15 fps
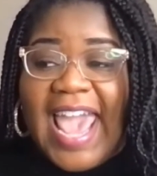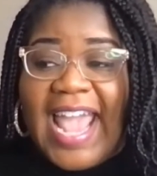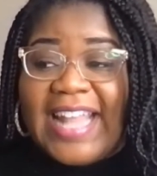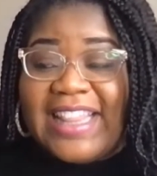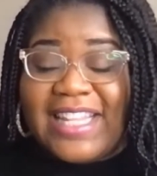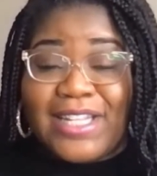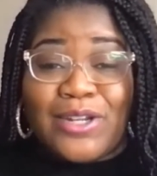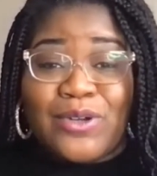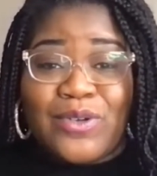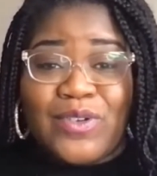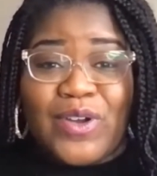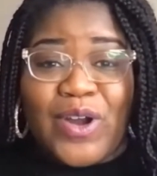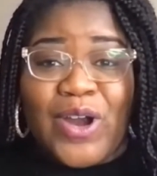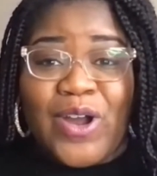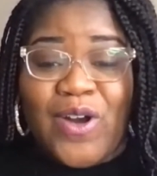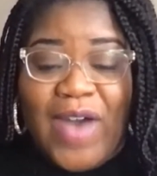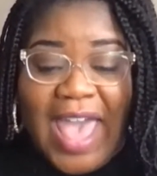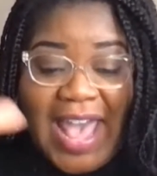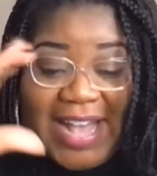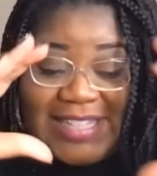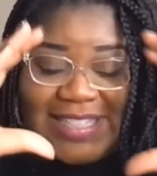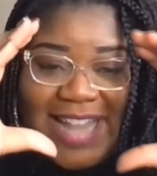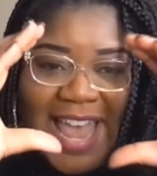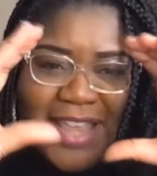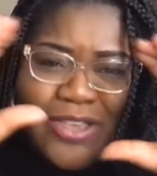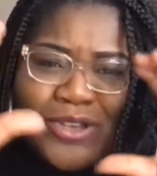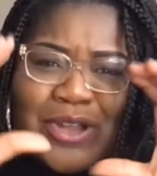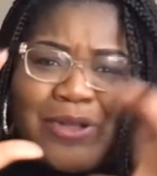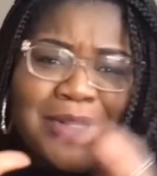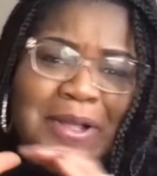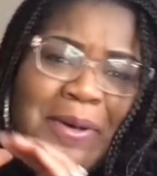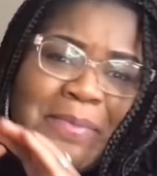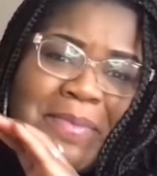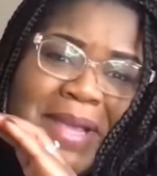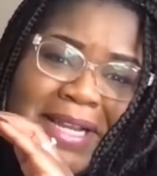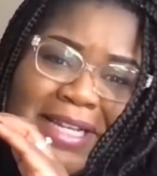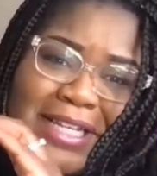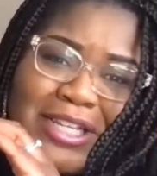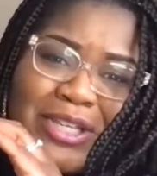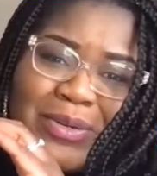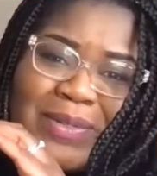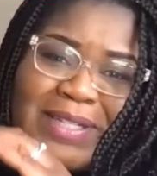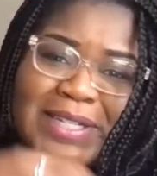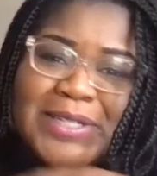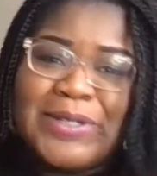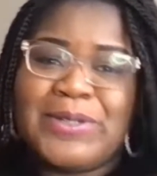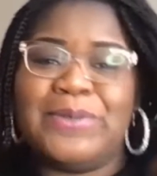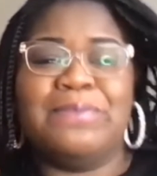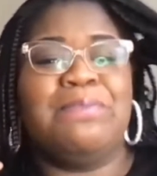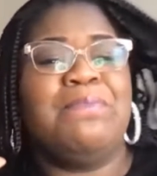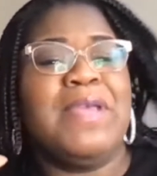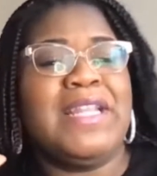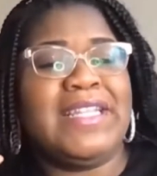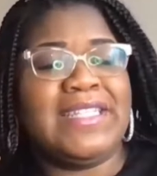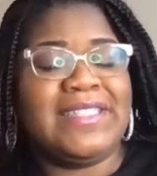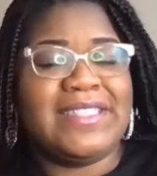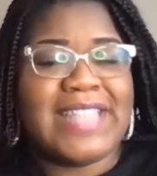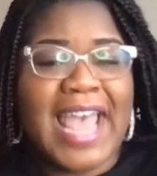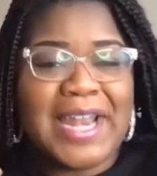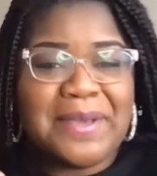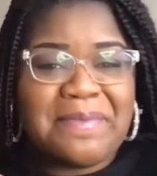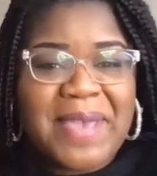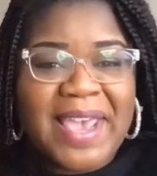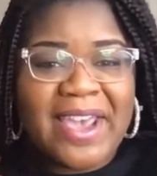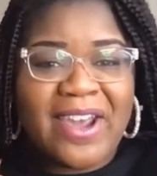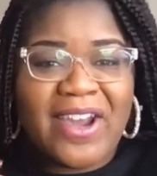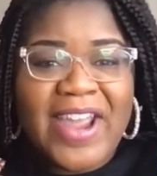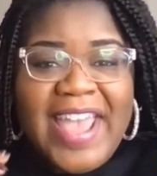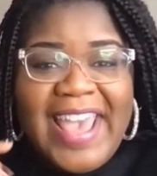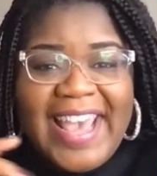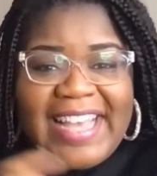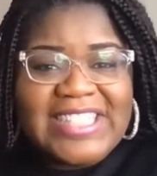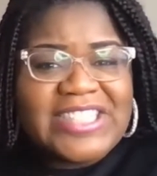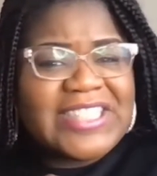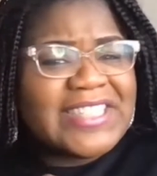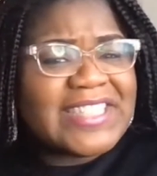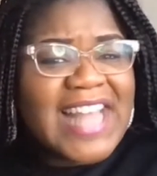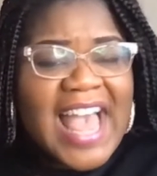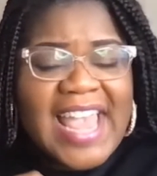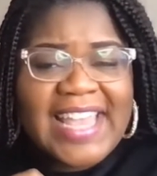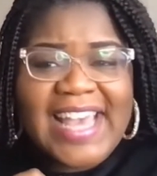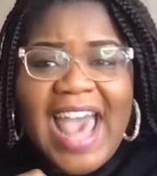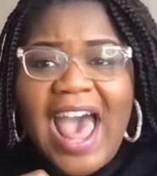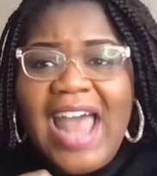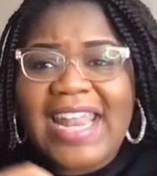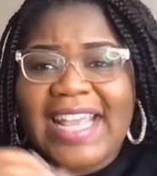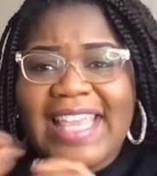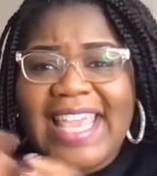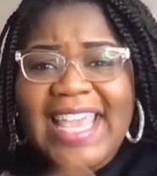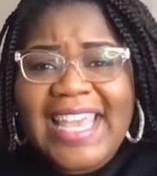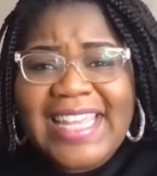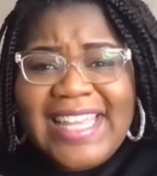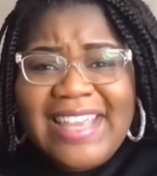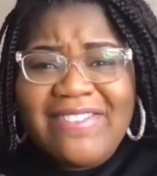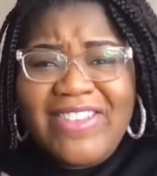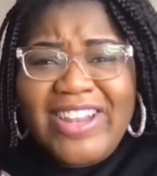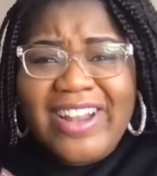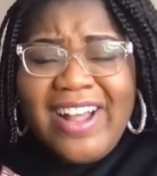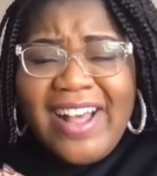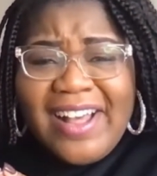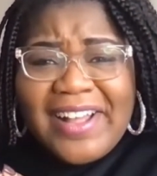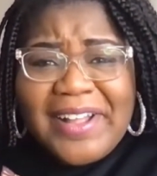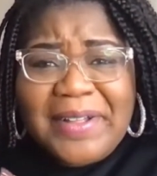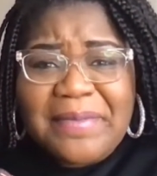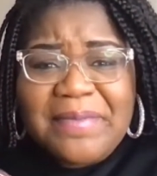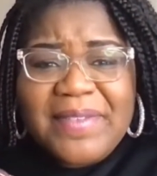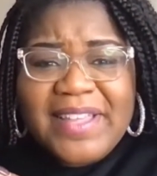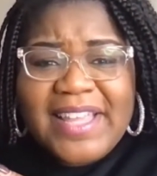And the little girl has like, you know, little mini, cute little mini teddy bear. And she's like, God, I can't give it up.